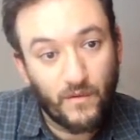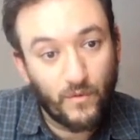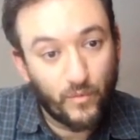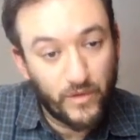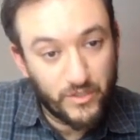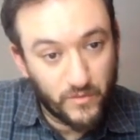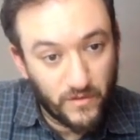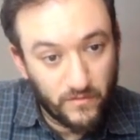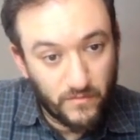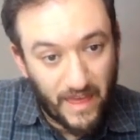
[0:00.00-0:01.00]
which
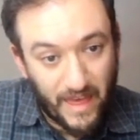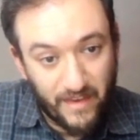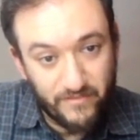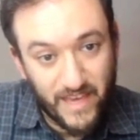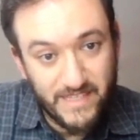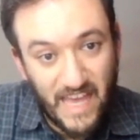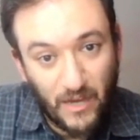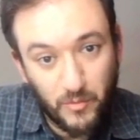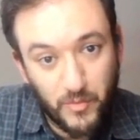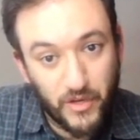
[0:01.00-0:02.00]
will have as
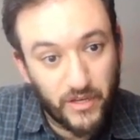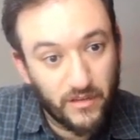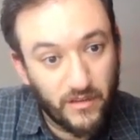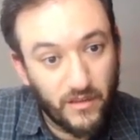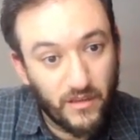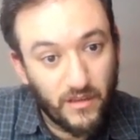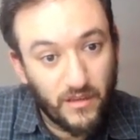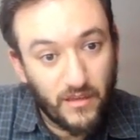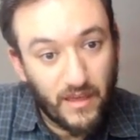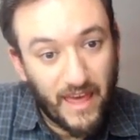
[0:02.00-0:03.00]
output
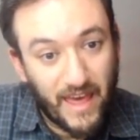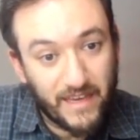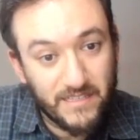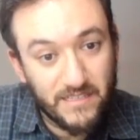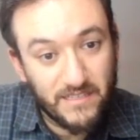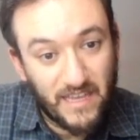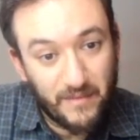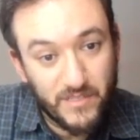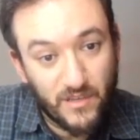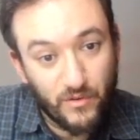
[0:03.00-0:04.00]
x
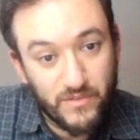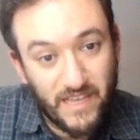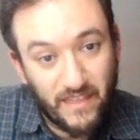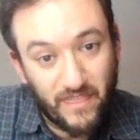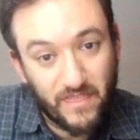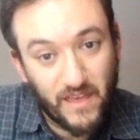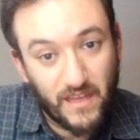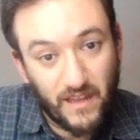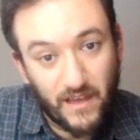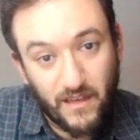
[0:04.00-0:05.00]
times cosine
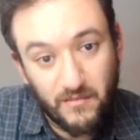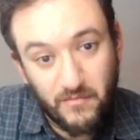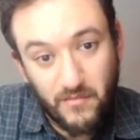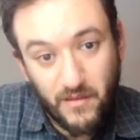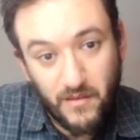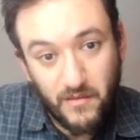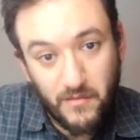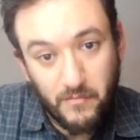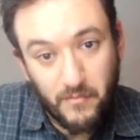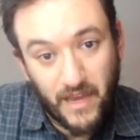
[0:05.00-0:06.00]
theta
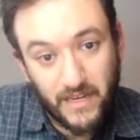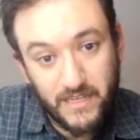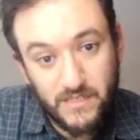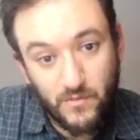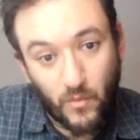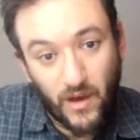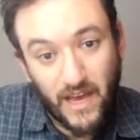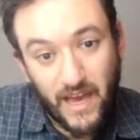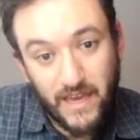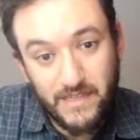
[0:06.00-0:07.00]
minus
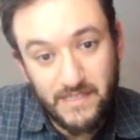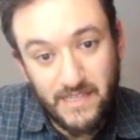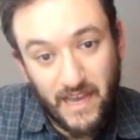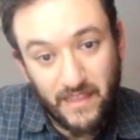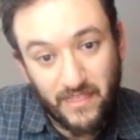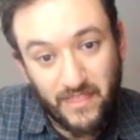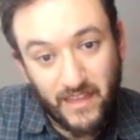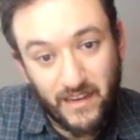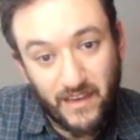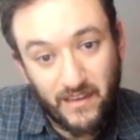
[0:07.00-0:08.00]
y sine
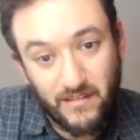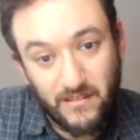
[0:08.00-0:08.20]
theta,